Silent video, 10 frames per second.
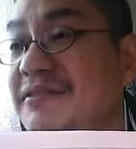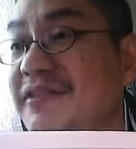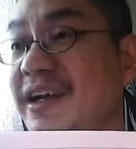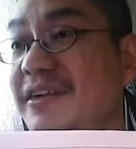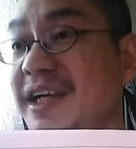a
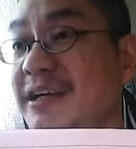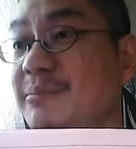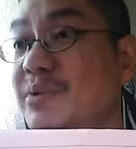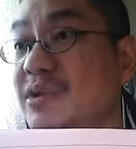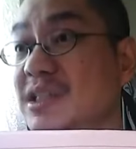very
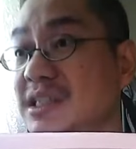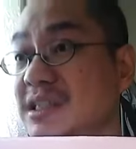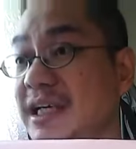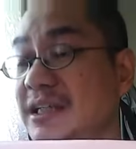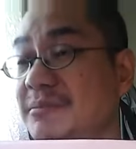
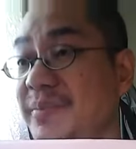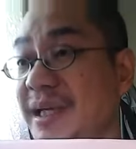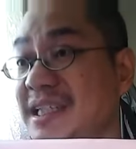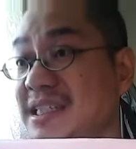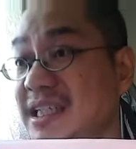important and
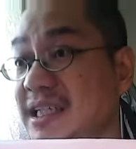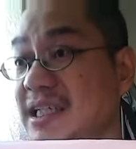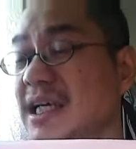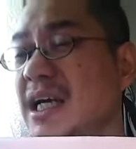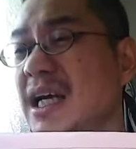basic
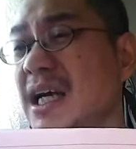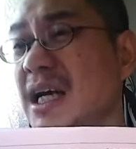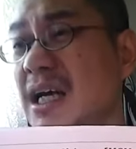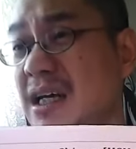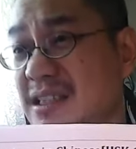
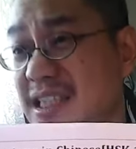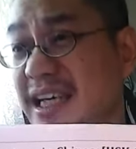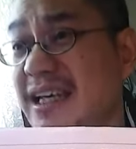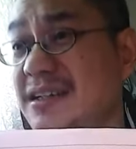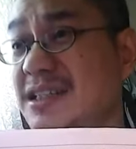
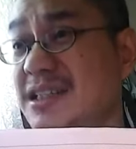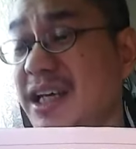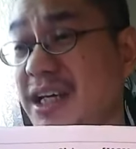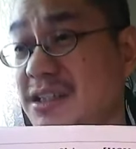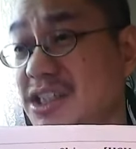tense
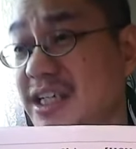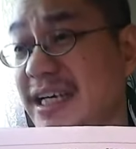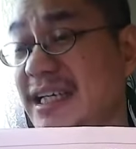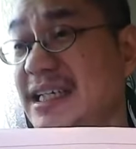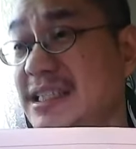in
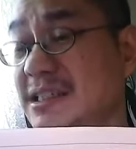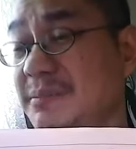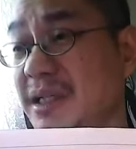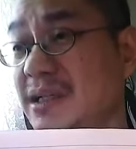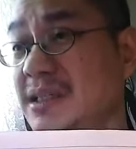Chinese
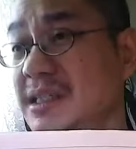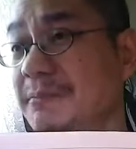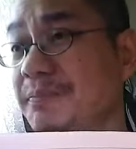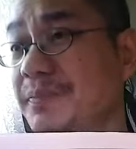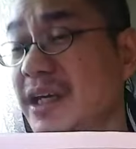because
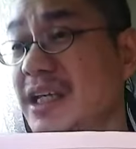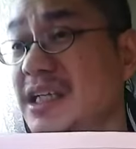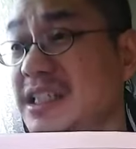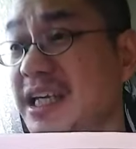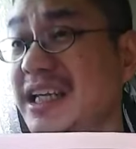it
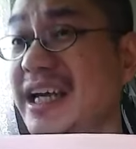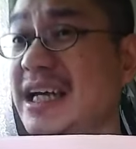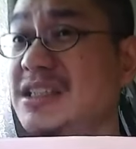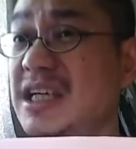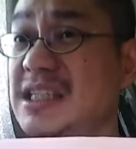is in
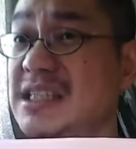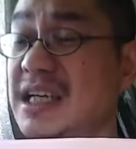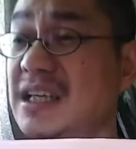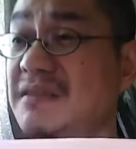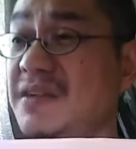
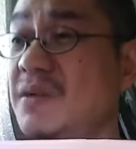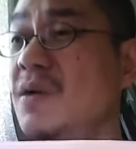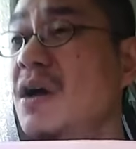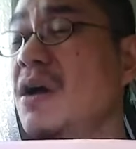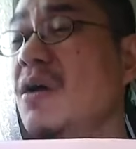HSK level
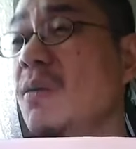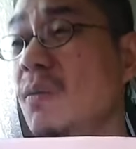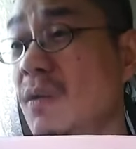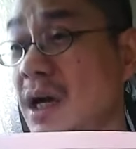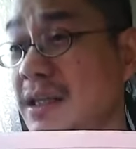
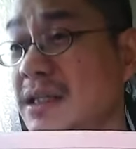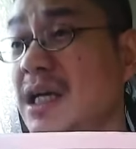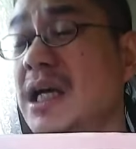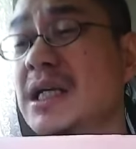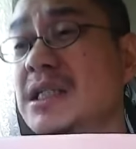1.
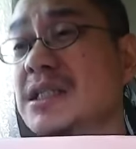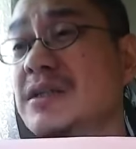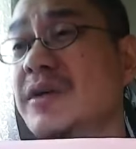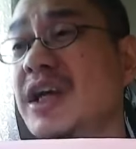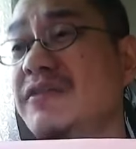
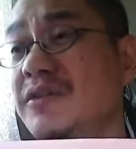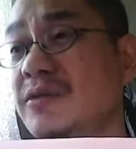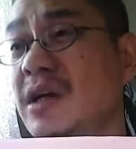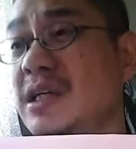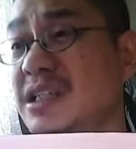So if
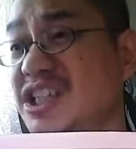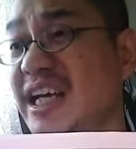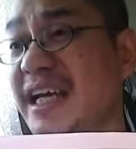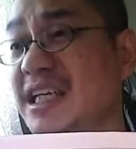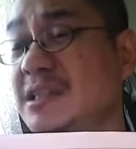you are a
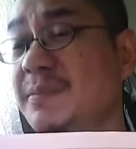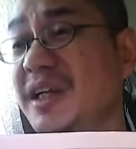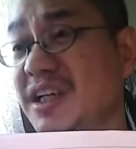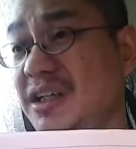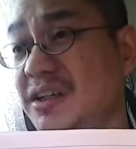Chinese
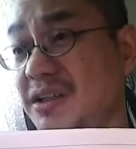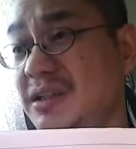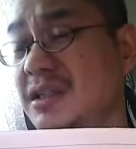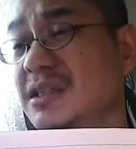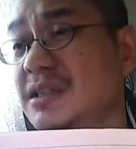beginner,
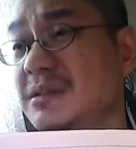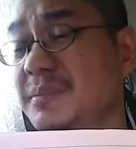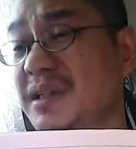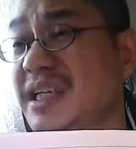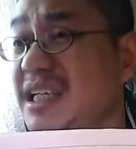so
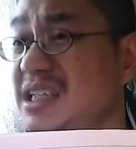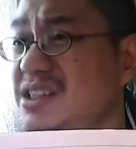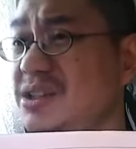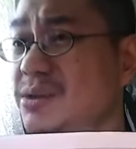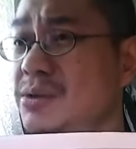
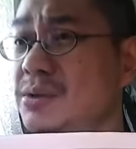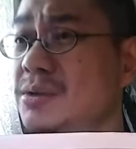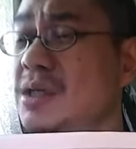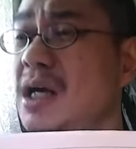please you